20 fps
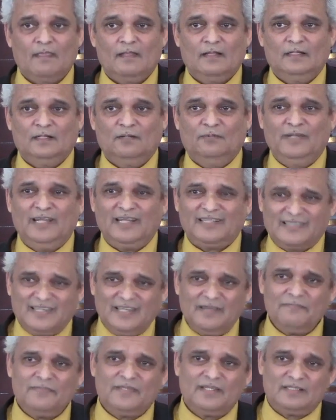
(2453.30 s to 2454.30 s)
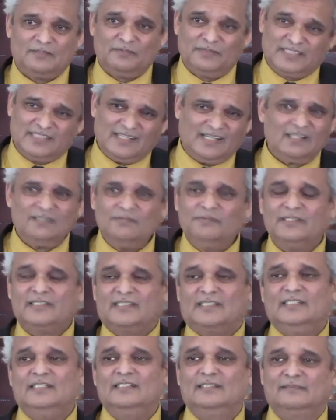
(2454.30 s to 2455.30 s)
We are tempted. We struggle with
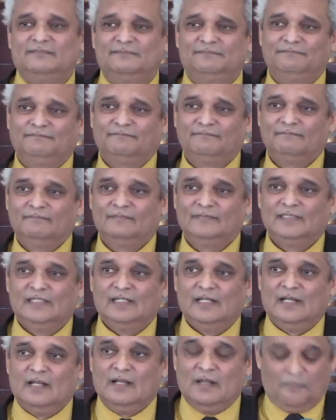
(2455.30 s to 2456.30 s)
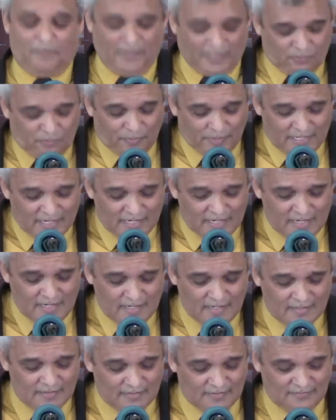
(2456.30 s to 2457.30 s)
sin. But
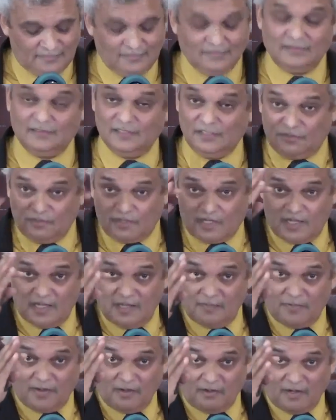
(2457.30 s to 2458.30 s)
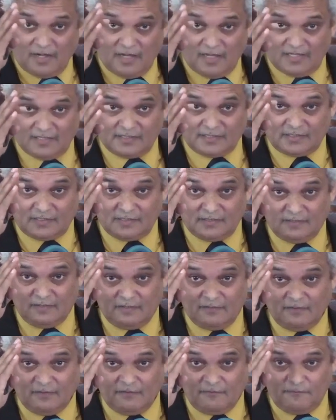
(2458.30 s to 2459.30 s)
we need to keep our eyes
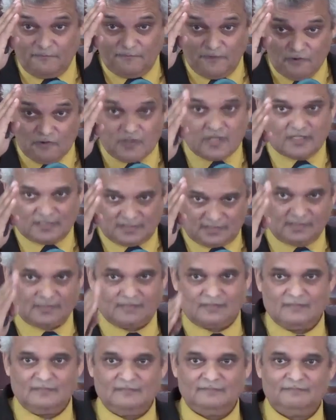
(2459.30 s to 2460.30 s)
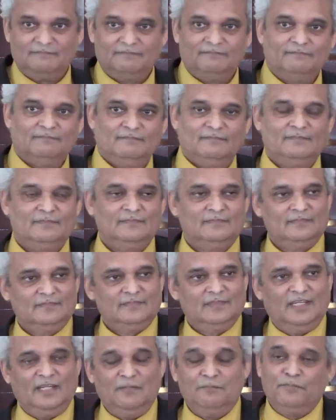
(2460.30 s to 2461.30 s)
focused
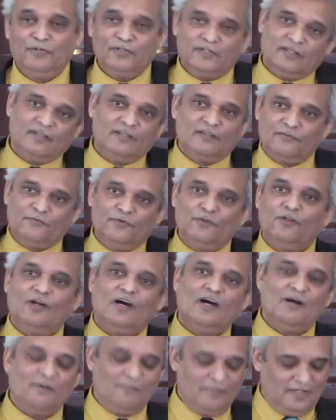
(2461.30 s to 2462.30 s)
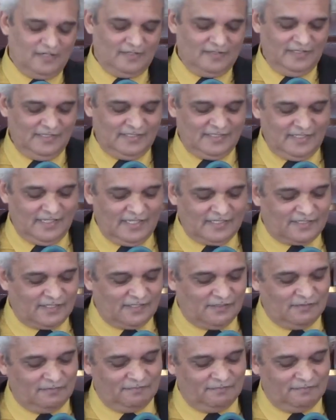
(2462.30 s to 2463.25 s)
and put on the full armor. Isn't that so?